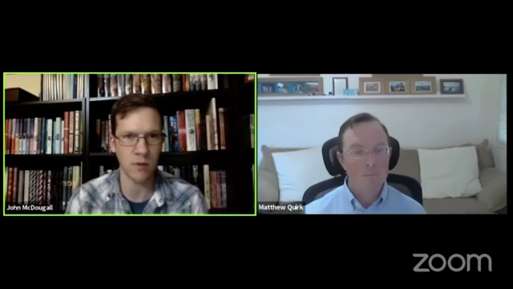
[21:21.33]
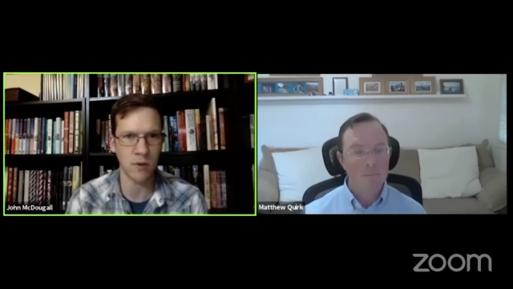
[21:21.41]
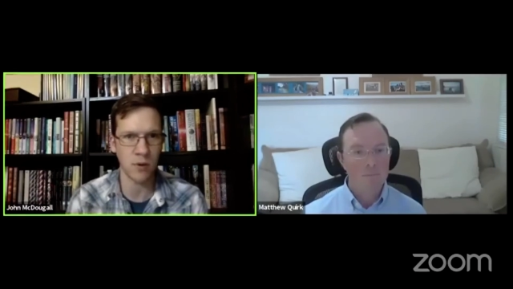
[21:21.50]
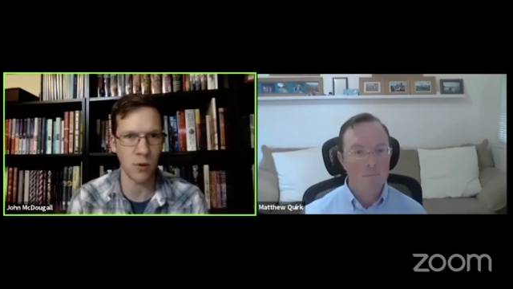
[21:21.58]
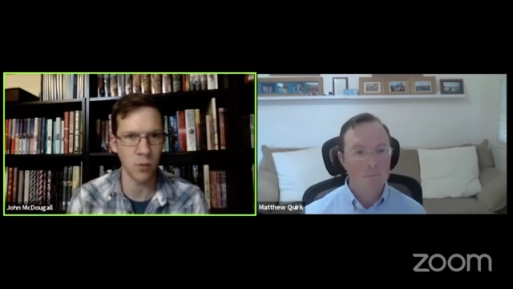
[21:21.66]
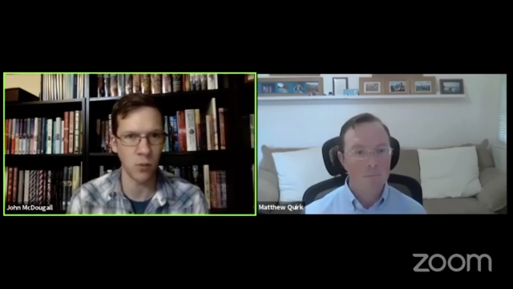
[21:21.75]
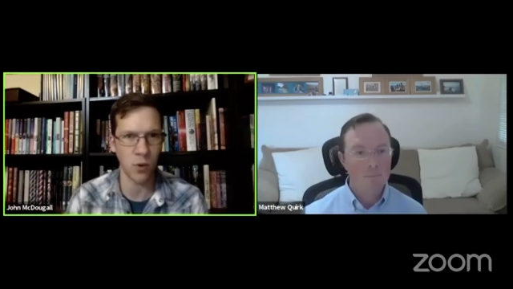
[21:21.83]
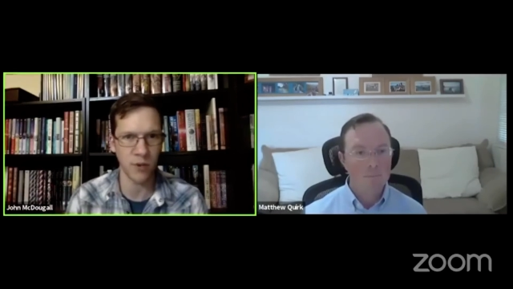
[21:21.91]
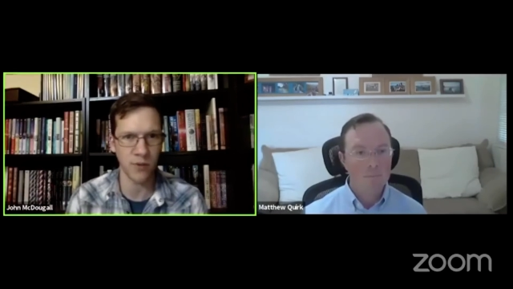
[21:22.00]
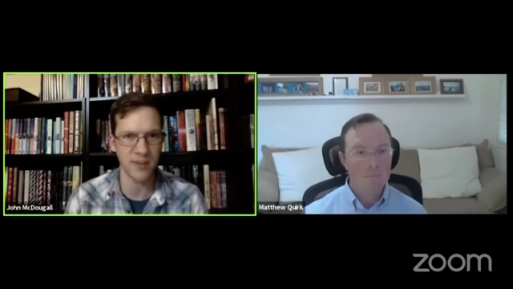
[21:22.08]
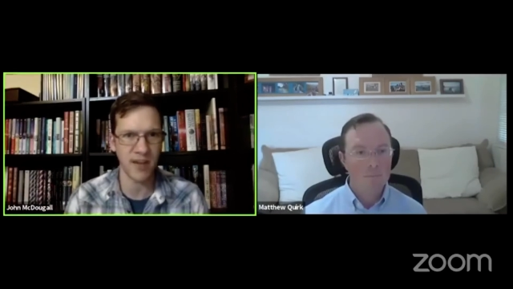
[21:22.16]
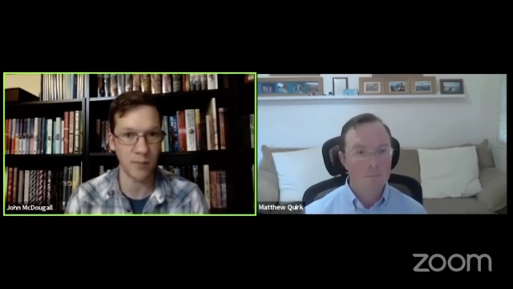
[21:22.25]
Speaker 1: Cold War
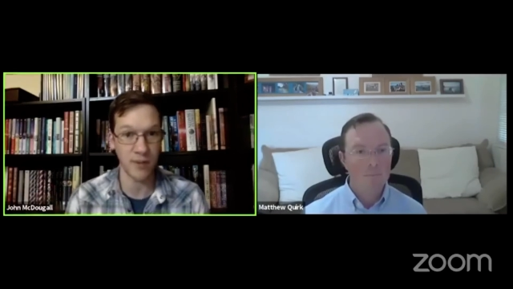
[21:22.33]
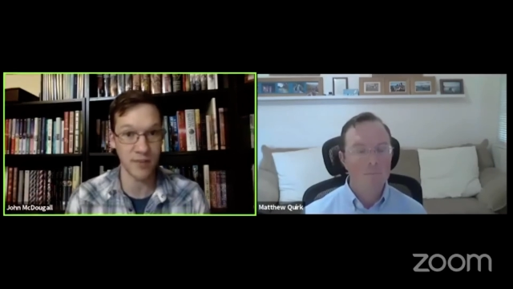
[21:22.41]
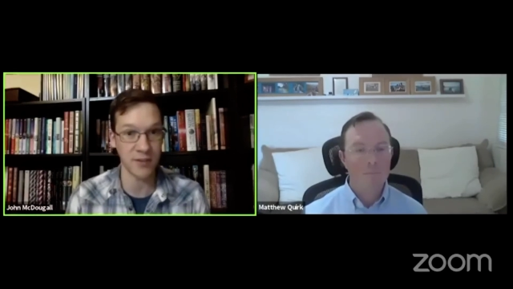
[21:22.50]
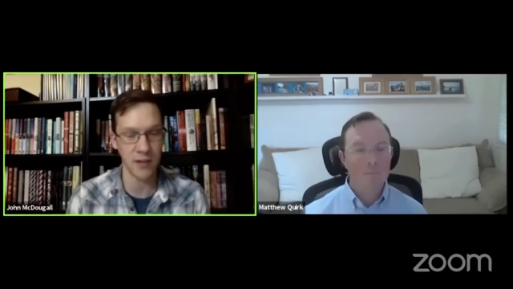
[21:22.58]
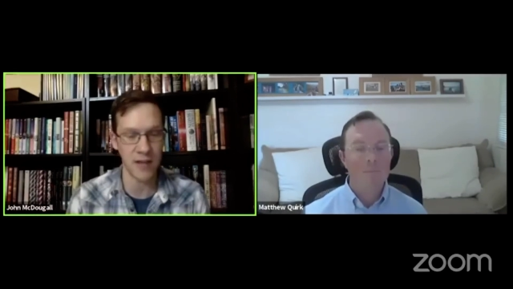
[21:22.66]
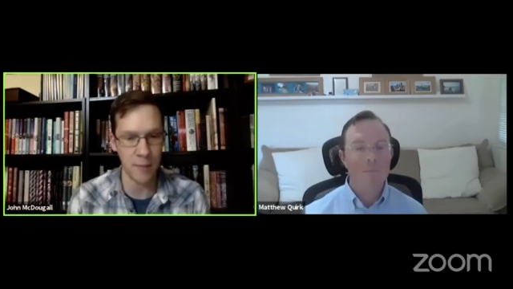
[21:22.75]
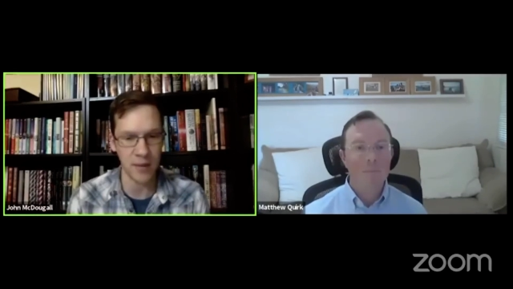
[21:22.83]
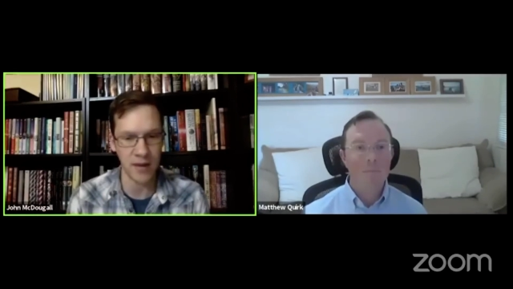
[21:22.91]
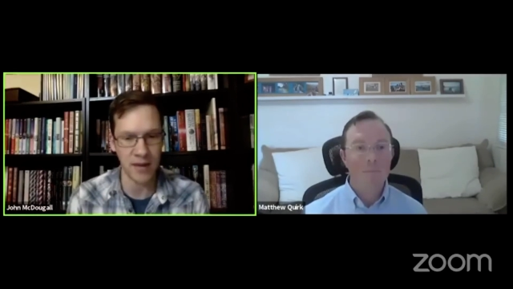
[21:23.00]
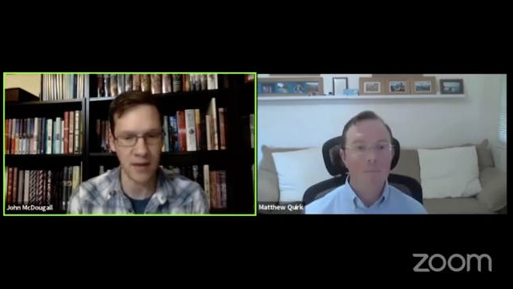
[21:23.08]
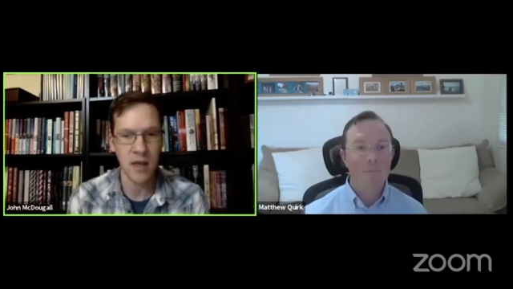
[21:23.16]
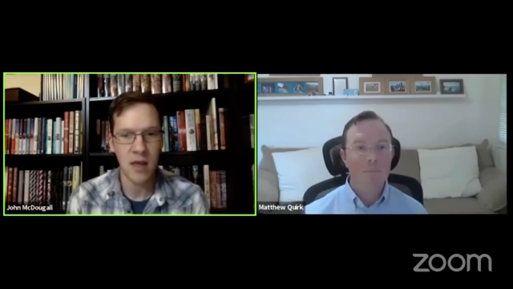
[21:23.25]
stuff, but still happening,